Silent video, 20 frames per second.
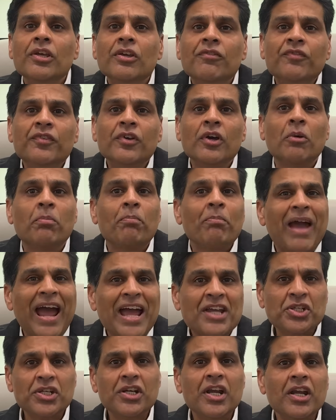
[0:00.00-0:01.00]
if you are
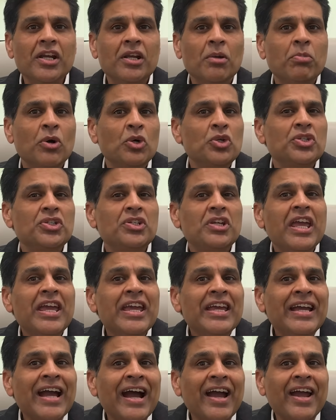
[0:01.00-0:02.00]
passionate about
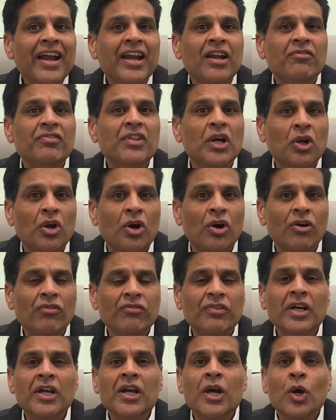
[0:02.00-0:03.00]
staying ahead of the
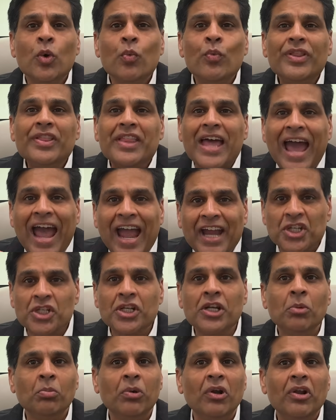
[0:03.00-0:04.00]
curve with
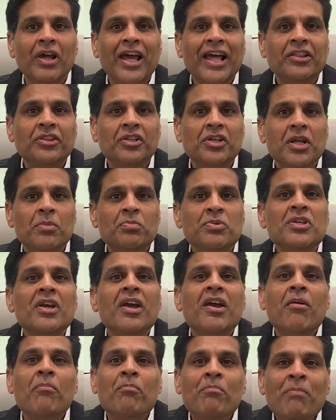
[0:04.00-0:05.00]
actionable health tips,
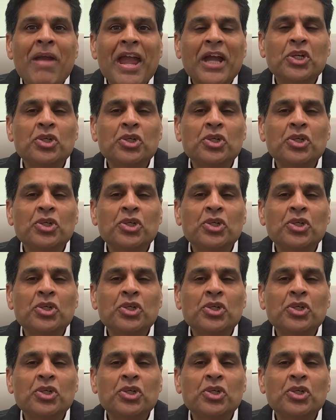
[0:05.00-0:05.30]
make